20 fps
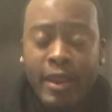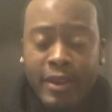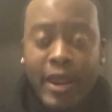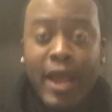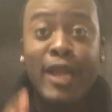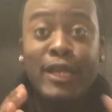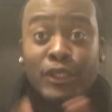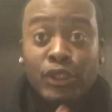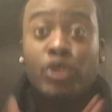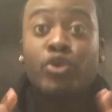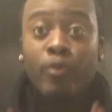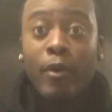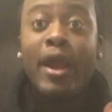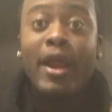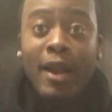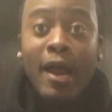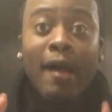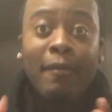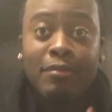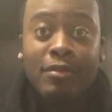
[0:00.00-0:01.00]
They
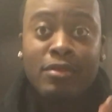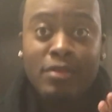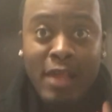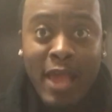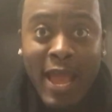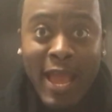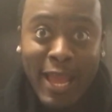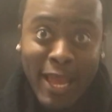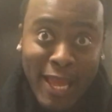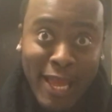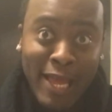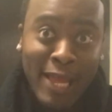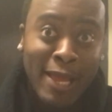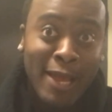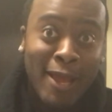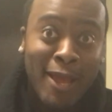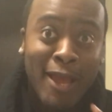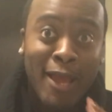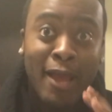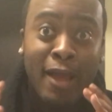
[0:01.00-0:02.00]
straight up say,
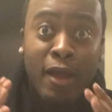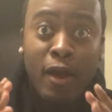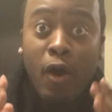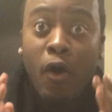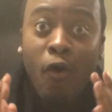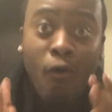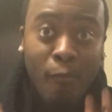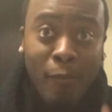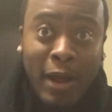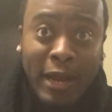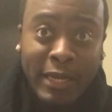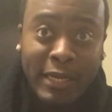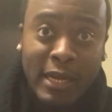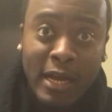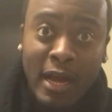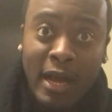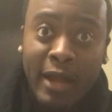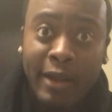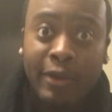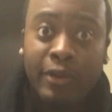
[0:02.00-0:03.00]
oh my
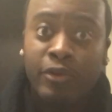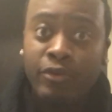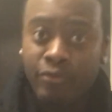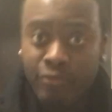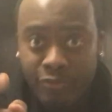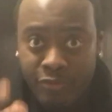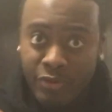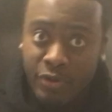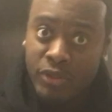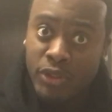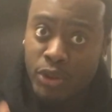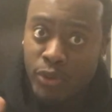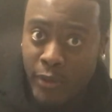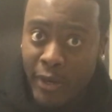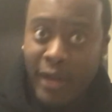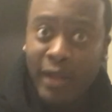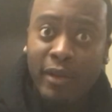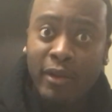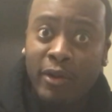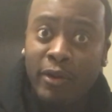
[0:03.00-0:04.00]
God, you're the
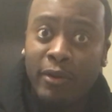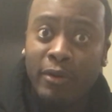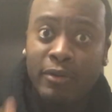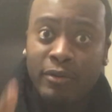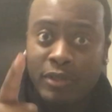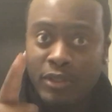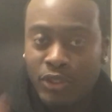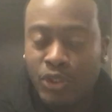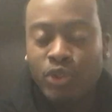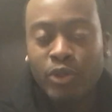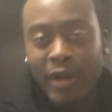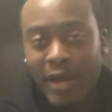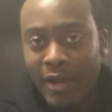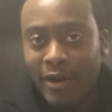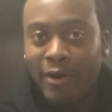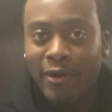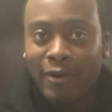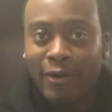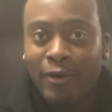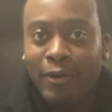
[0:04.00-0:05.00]

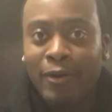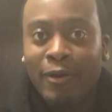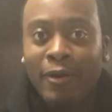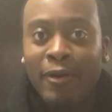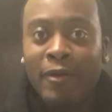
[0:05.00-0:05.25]
traitor.